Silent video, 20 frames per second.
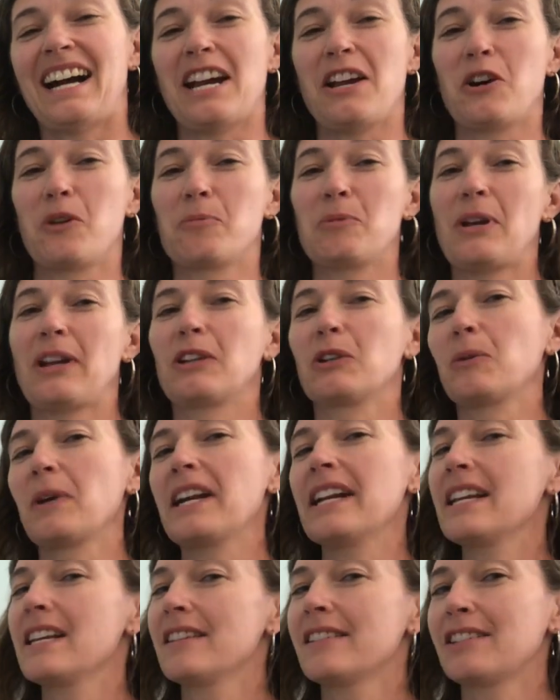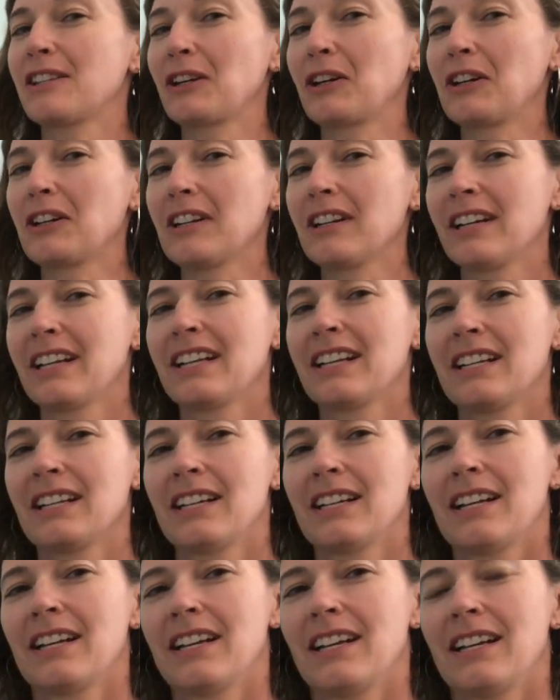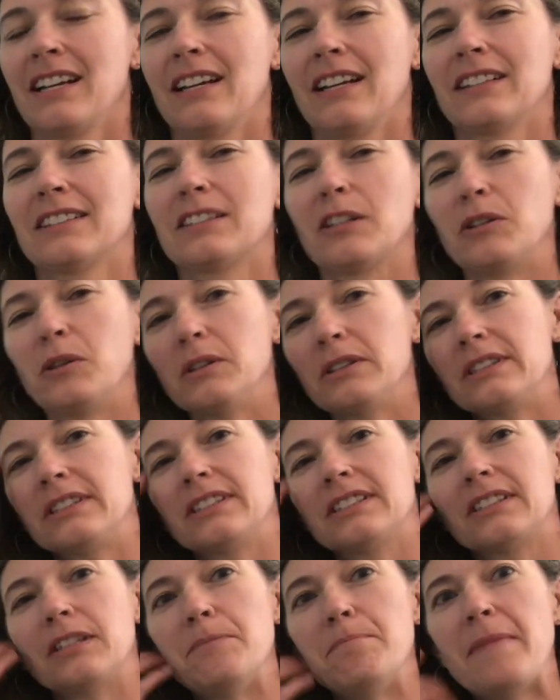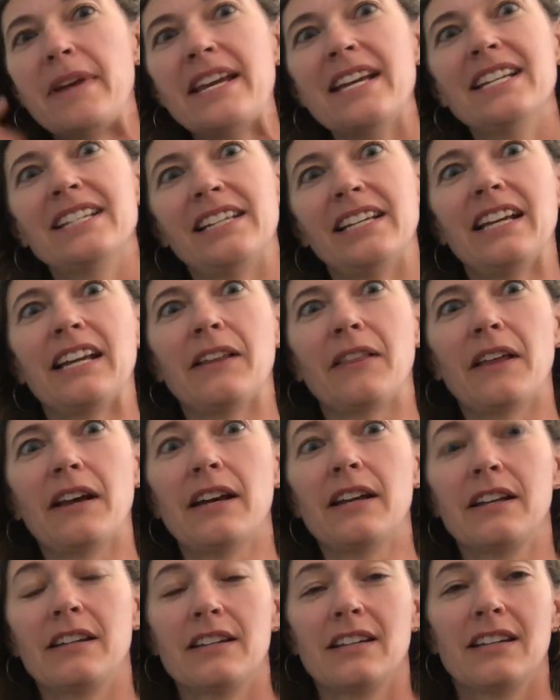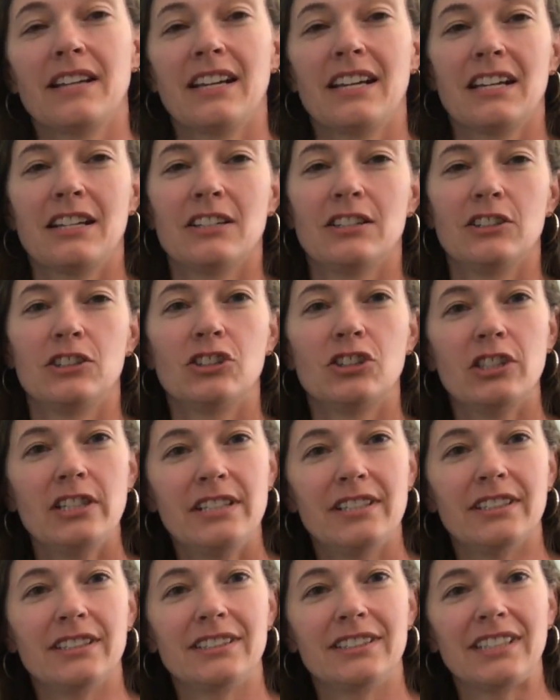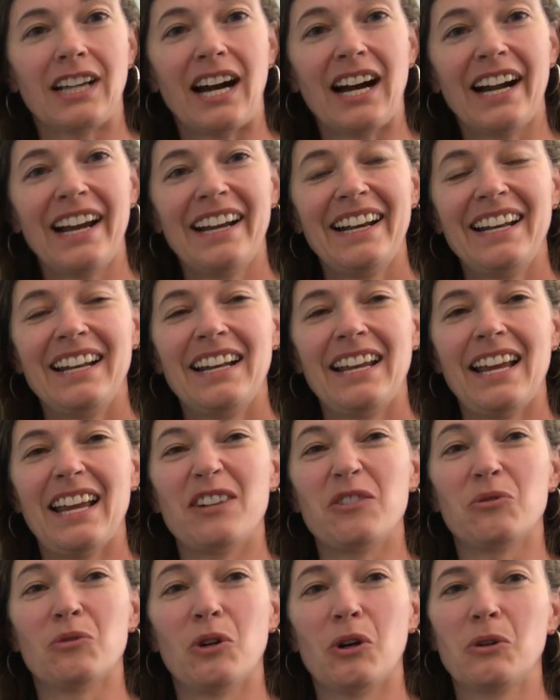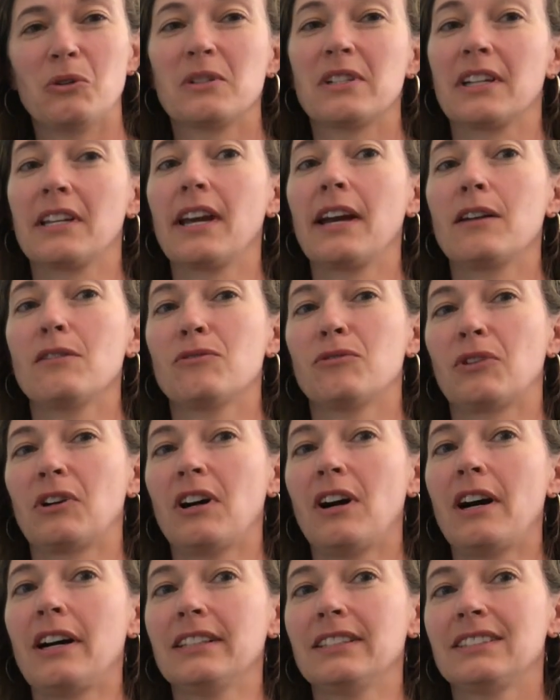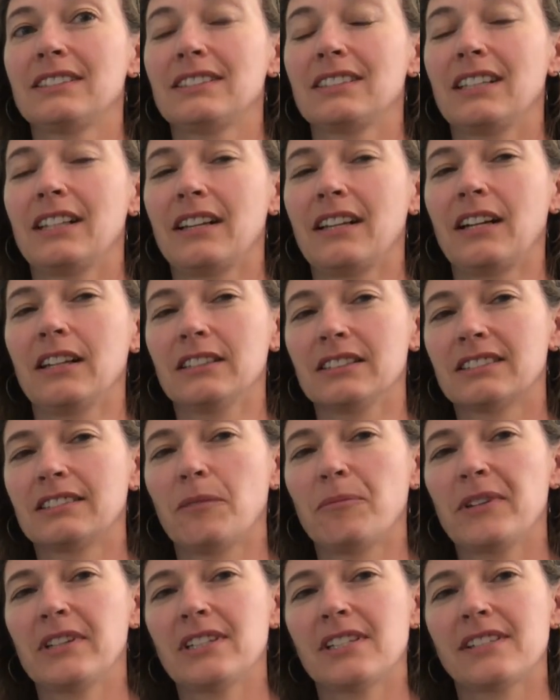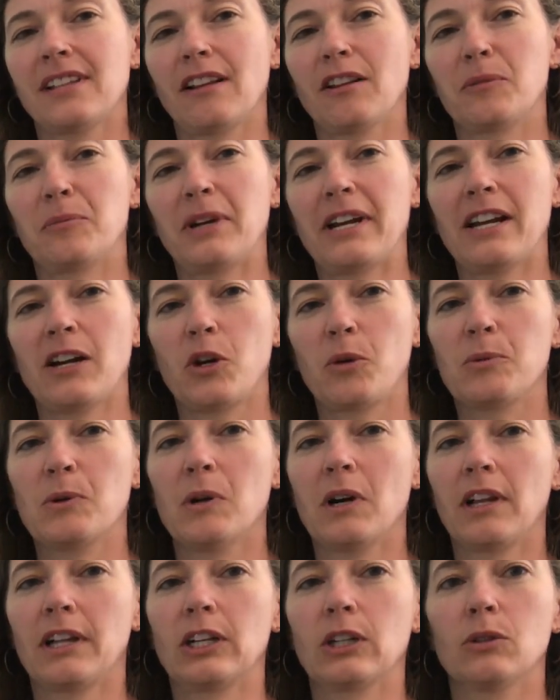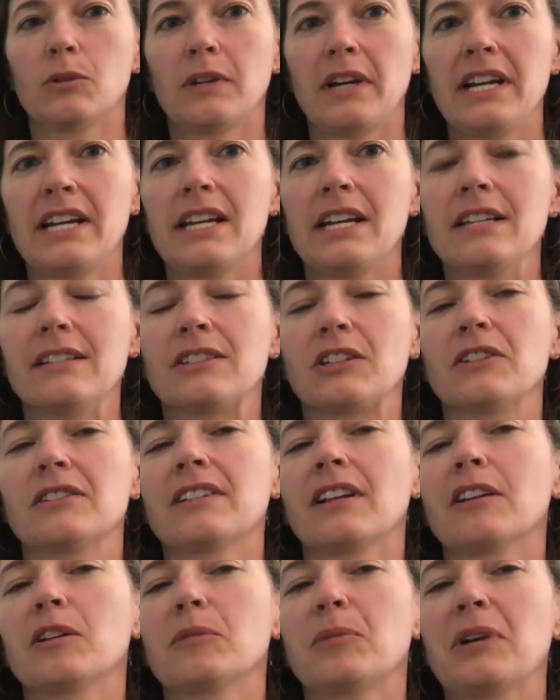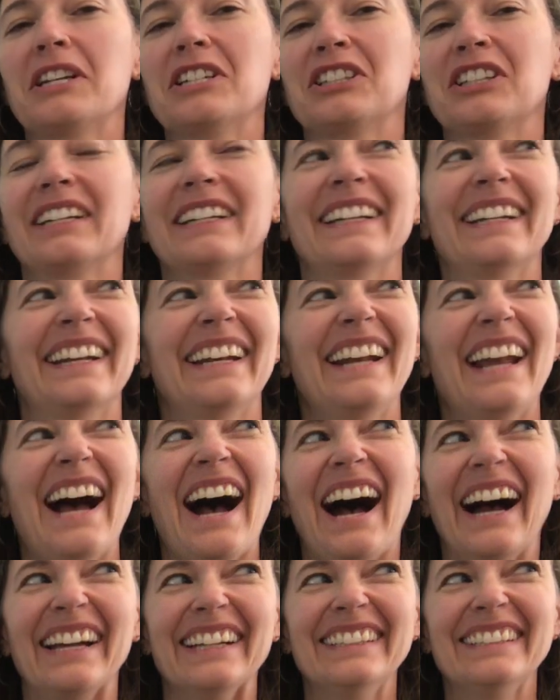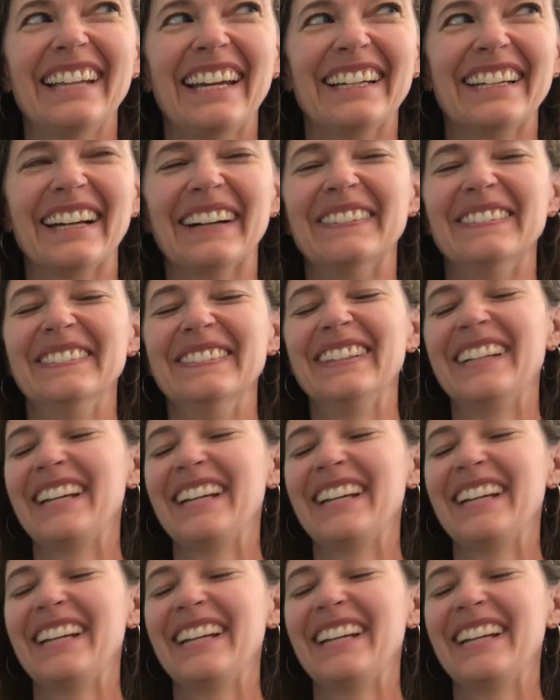I hope you had a great Easter. So it's amazing that Jesus died and rose again for us, and that is something to celebrate. I hope you all had a great Easter celebration. Hi, Jacob.